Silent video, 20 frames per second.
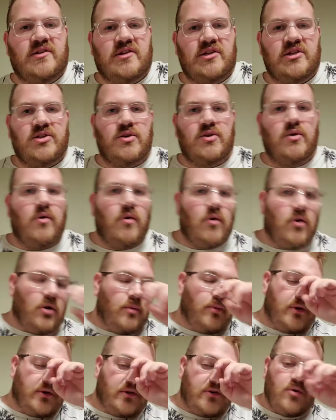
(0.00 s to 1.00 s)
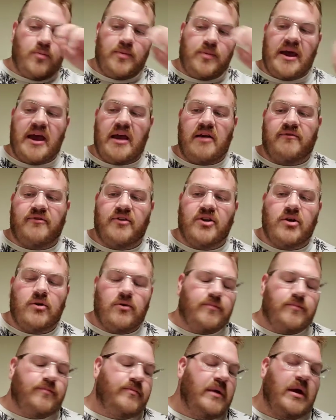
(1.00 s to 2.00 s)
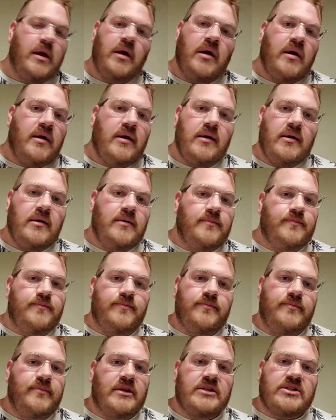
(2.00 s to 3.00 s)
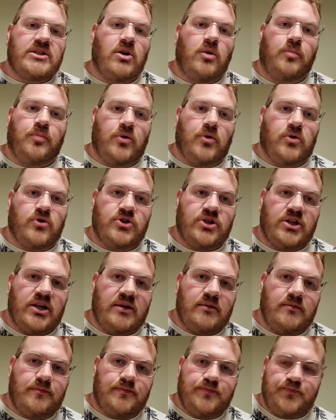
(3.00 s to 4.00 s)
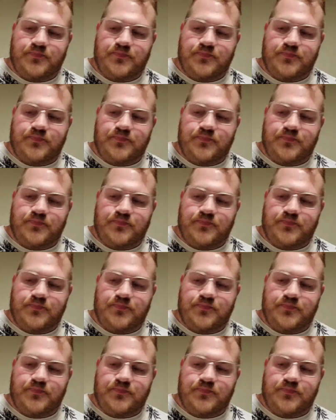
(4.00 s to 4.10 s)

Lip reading: It's just so horrible. It's so bad for you. And that's all bullshit.